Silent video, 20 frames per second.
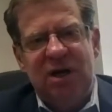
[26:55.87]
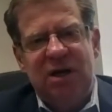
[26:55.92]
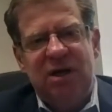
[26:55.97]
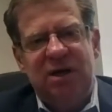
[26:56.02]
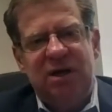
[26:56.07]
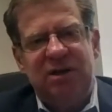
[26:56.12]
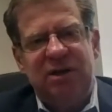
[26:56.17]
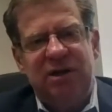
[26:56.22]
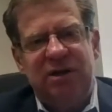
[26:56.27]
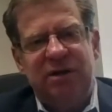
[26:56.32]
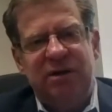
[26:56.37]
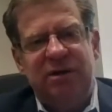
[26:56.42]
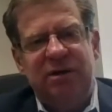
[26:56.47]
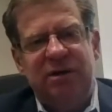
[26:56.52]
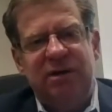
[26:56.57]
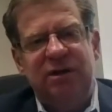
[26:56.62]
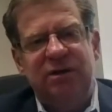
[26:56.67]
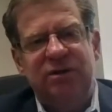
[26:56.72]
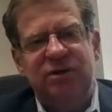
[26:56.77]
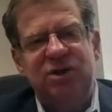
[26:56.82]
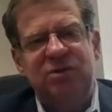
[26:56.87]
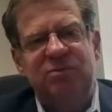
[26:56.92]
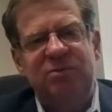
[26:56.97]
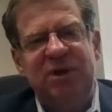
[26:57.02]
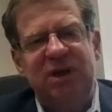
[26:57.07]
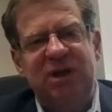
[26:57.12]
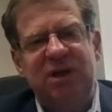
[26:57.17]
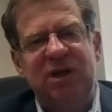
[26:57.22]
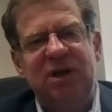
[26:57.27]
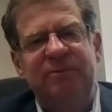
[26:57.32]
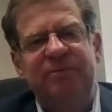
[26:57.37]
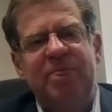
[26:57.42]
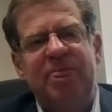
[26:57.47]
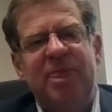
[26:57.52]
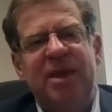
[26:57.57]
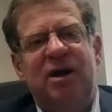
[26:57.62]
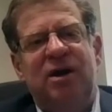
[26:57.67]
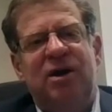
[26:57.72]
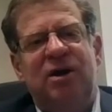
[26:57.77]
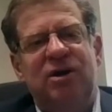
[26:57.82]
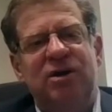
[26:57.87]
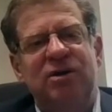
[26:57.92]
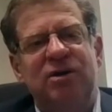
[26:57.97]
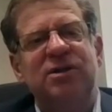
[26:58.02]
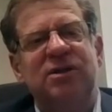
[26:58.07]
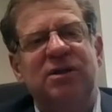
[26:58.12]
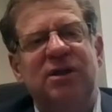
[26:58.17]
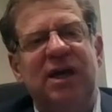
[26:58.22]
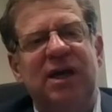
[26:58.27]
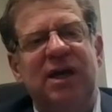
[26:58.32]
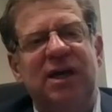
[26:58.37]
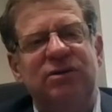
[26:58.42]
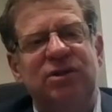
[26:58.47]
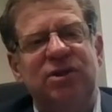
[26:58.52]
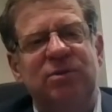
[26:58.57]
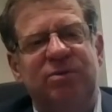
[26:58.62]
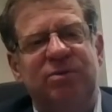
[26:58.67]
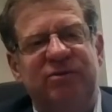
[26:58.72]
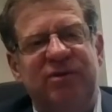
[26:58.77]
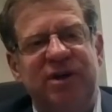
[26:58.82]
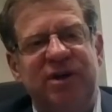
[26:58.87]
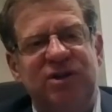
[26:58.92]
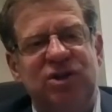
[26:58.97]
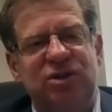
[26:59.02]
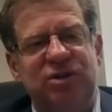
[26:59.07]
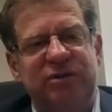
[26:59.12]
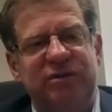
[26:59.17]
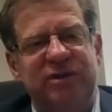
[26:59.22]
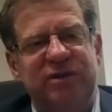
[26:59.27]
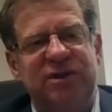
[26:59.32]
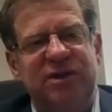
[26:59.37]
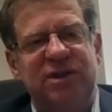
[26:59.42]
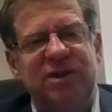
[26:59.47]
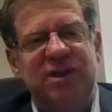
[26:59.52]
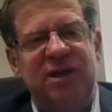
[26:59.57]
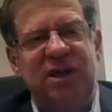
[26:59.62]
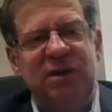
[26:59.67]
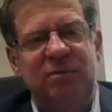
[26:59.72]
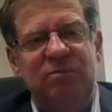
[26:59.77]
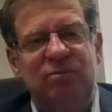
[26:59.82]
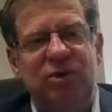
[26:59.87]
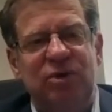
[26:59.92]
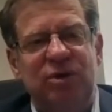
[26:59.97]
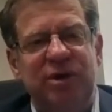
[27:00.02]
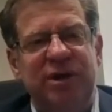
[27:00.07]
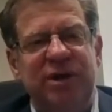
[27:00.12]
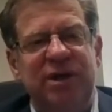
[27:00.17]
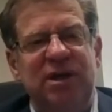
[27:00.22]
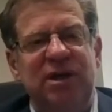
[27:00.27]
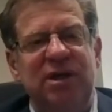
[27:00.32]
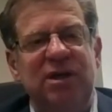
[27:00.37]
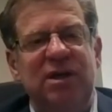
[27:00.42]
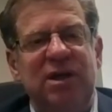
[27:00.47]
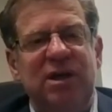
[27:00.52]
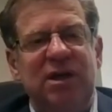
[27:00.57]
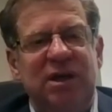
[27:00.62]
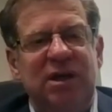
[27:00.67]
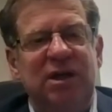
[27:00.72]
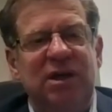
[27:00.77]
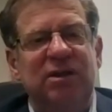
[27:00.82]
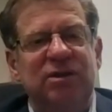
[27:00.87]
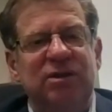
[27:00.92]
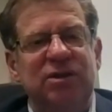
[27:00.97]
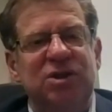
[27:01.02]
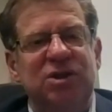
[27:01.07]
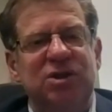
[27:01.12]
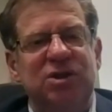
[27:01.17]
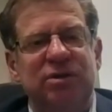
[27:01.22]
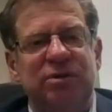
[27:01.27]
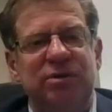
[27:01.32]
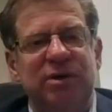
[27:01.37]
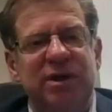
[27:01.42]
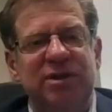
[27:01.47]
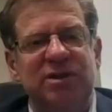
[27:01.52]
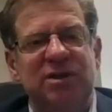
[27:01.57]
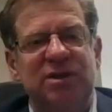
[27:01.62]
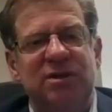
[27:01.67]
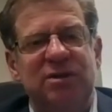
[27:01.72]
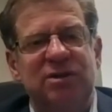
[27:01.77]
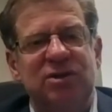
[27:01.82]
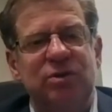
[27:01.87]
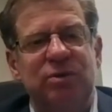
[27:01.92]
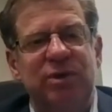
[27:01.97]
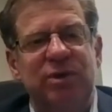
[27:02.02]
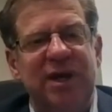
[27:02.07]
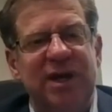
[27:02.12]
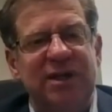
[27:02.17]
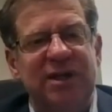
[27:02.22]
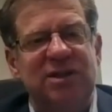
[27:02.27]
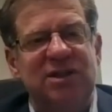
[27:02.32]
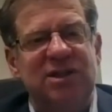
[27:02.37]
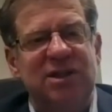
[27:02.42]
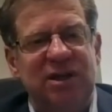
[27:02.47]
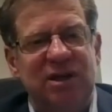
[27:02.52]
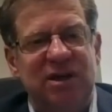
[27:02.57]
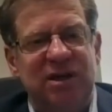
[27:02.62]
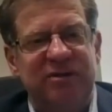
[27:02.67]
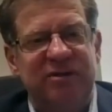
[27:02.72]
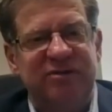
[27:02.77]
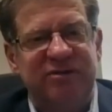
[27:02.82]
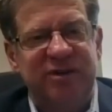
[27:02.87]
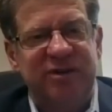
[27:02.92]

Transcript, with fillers: uh, that are English speaking aren't allowed to provide services anymore in English to their residents. So will that set off